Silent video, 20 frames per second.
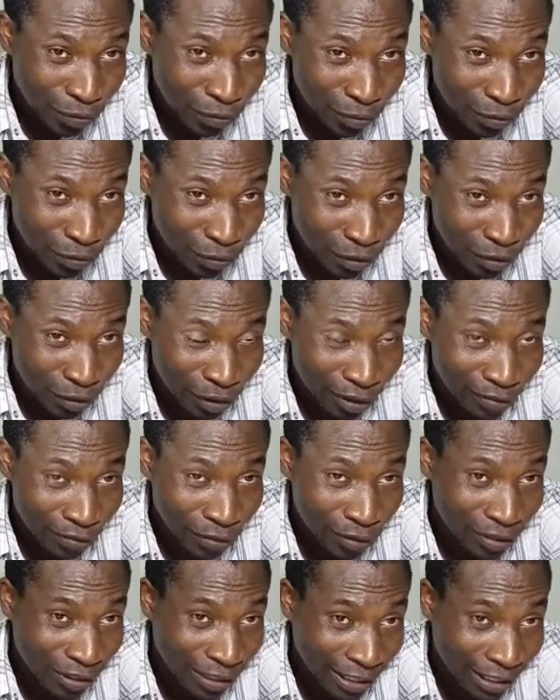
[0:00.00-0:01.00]
You have to
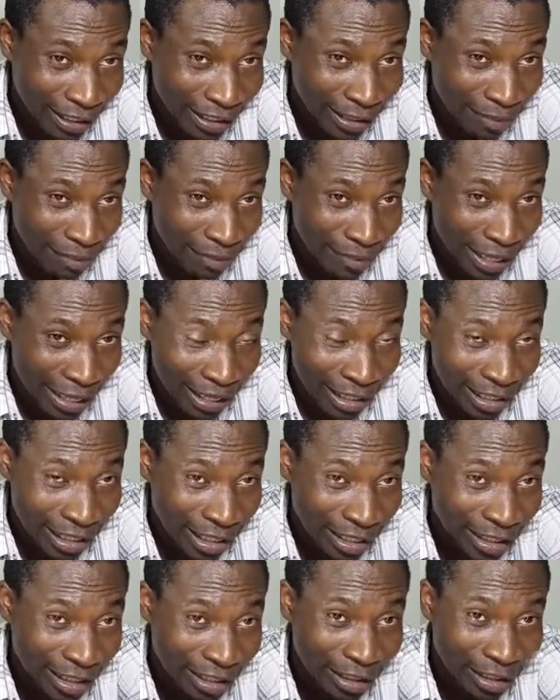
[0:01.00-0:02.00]
grease and beg, and then
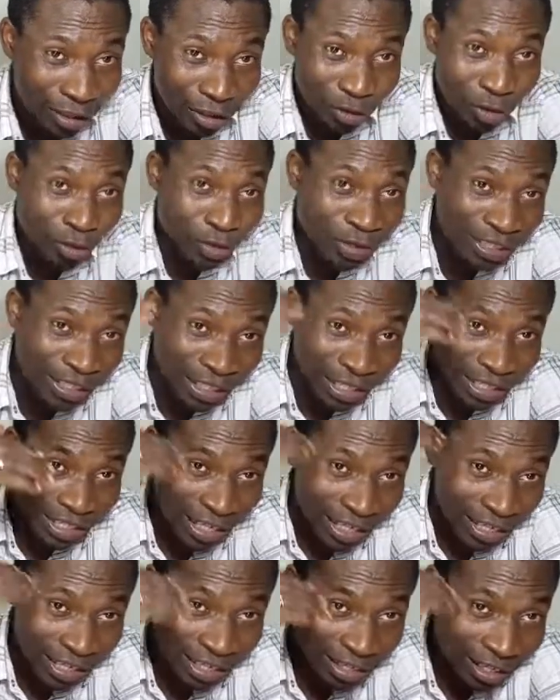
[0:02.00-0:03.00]
it's always yes sir, yes
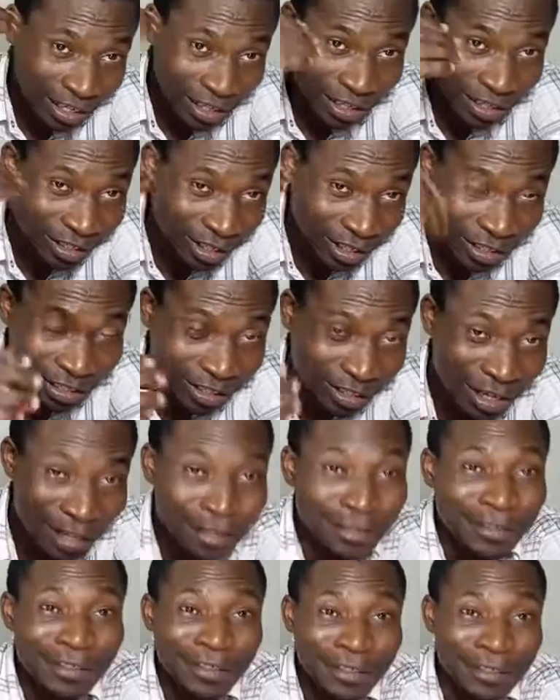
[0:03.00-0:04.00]
sir, yes sir, yes sir.
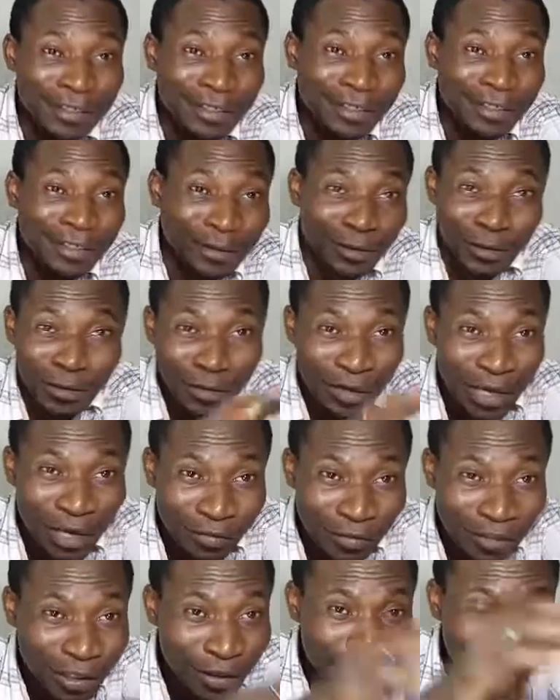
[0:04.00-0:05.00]
You don't have any
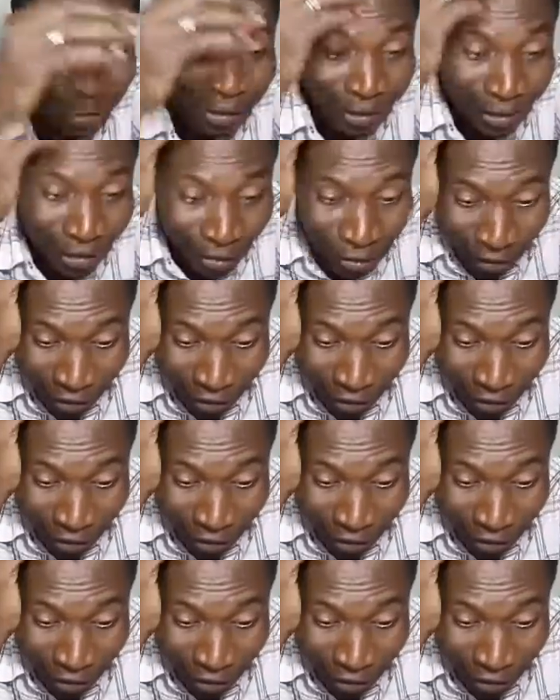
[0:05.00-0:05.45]
business.